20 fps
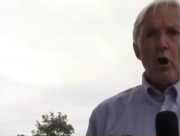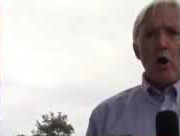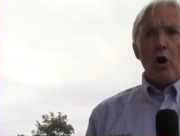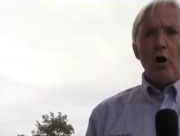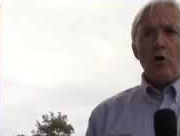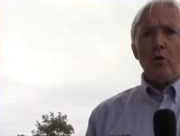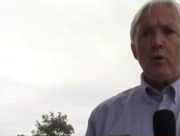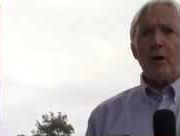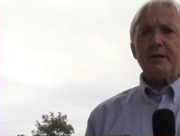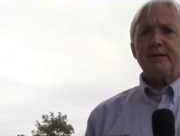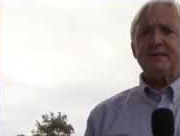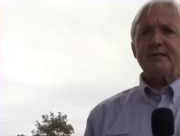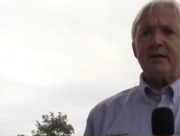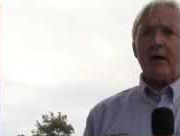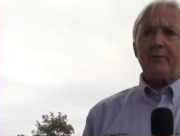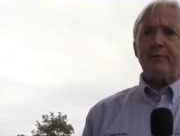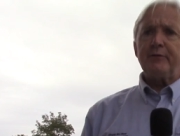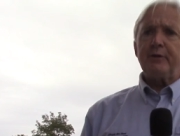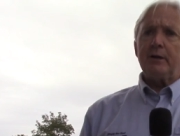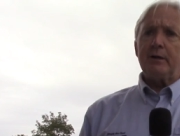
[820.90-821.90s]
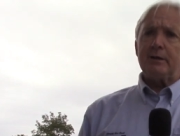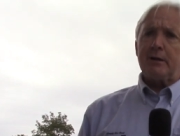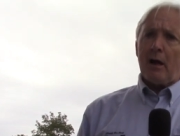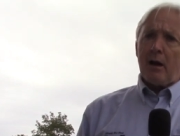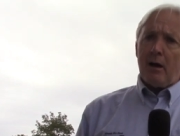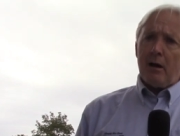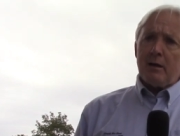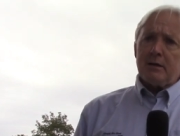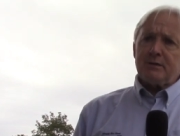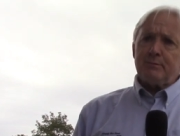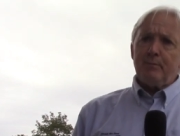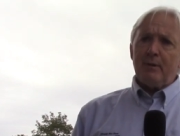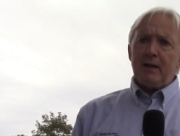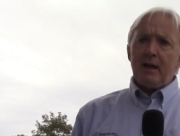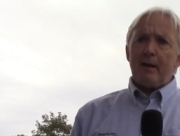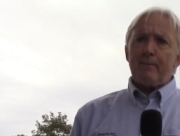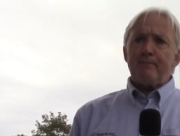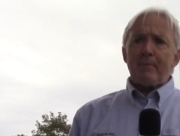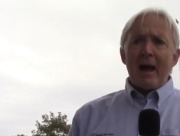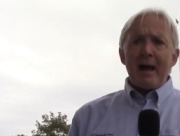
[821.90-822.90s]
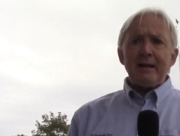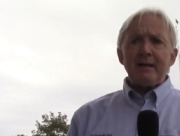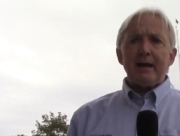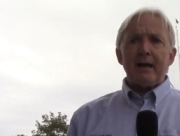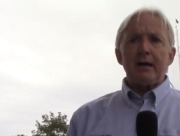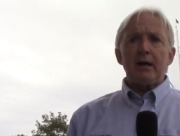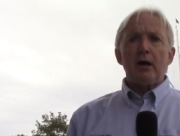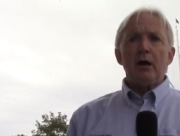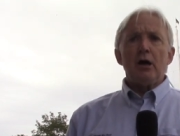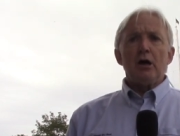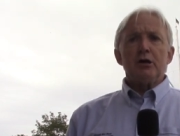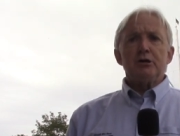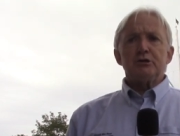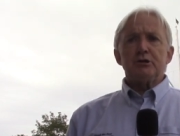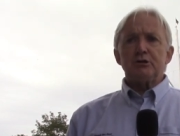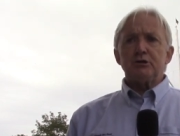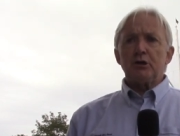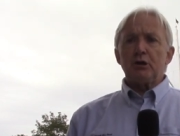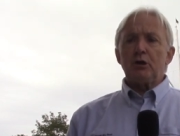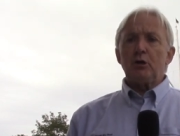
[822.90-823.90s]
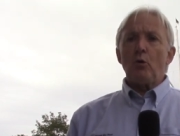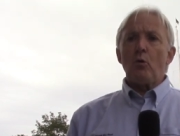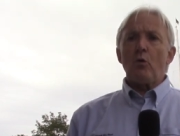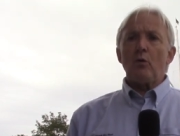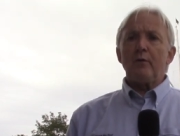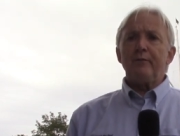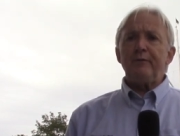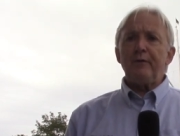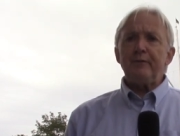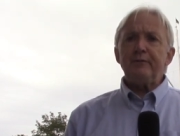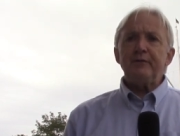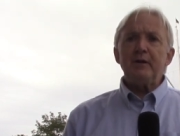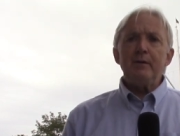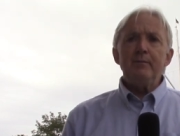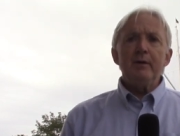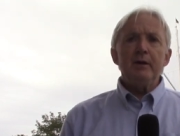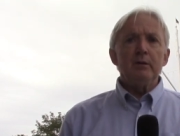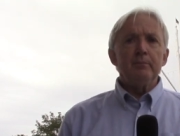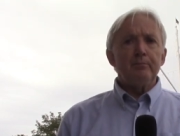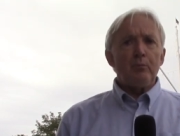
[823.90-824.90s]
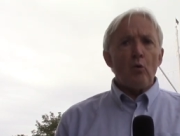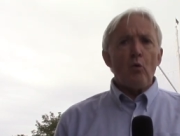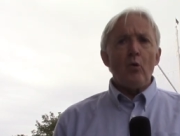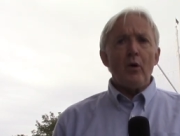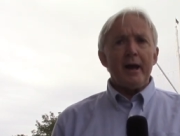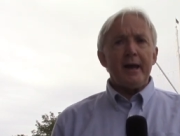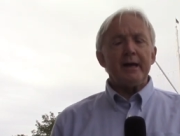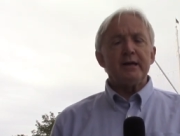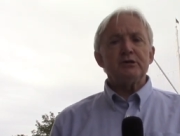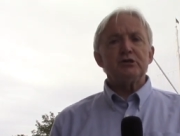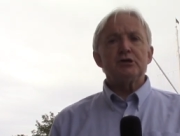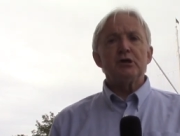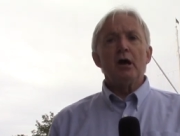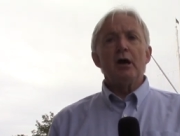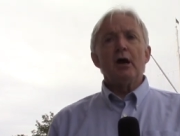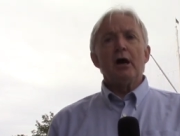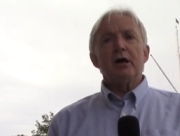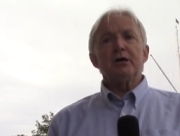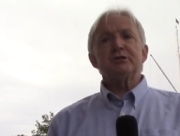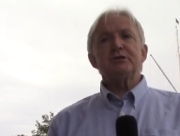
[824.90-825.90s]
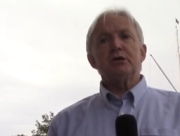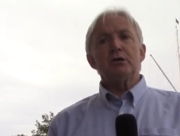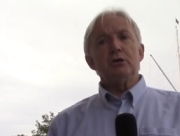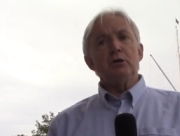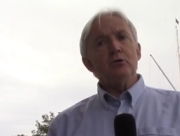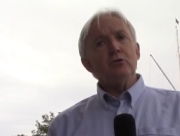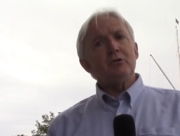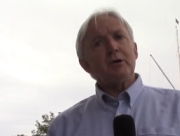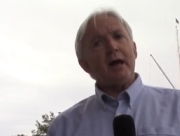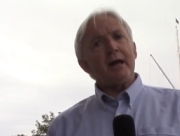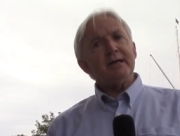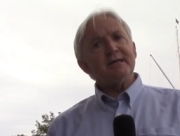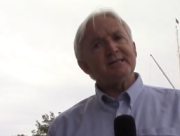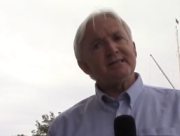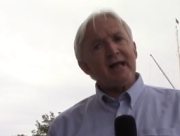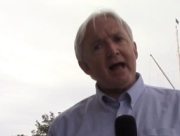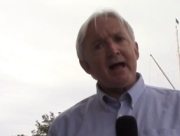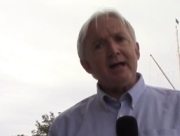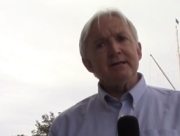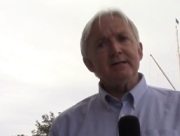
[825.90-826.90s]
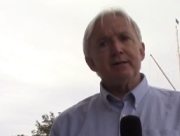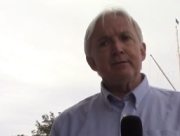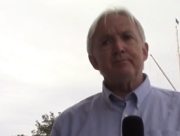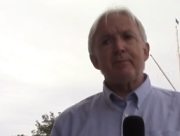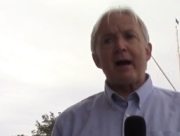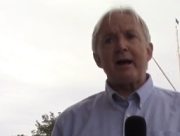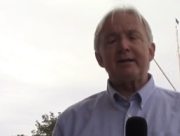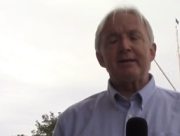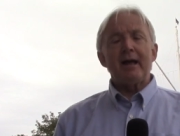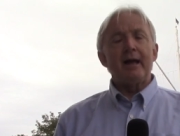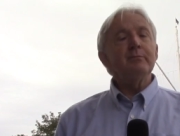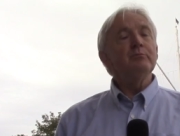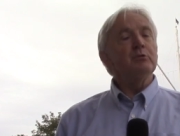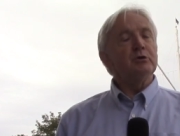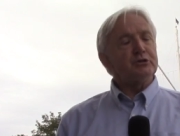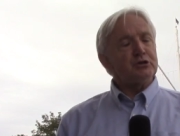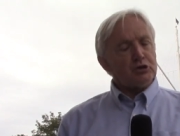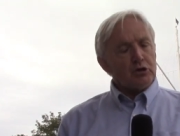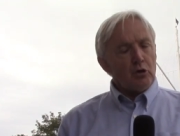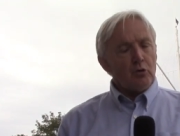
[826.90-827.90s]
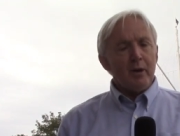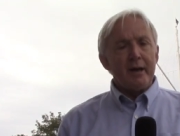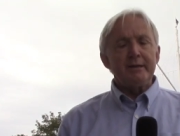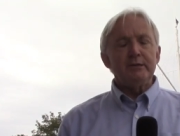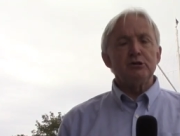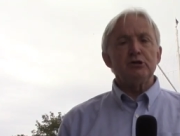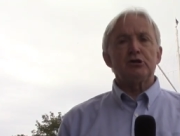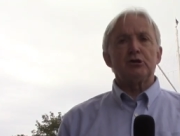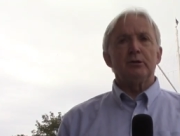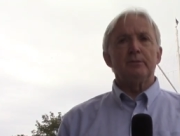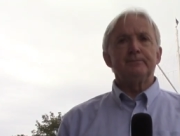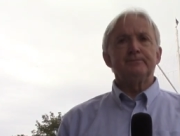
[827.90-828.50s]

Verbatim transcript: who had suffered a last minute panic to secure a 50mm bore hitch, as the UK standard back then was 2 inch.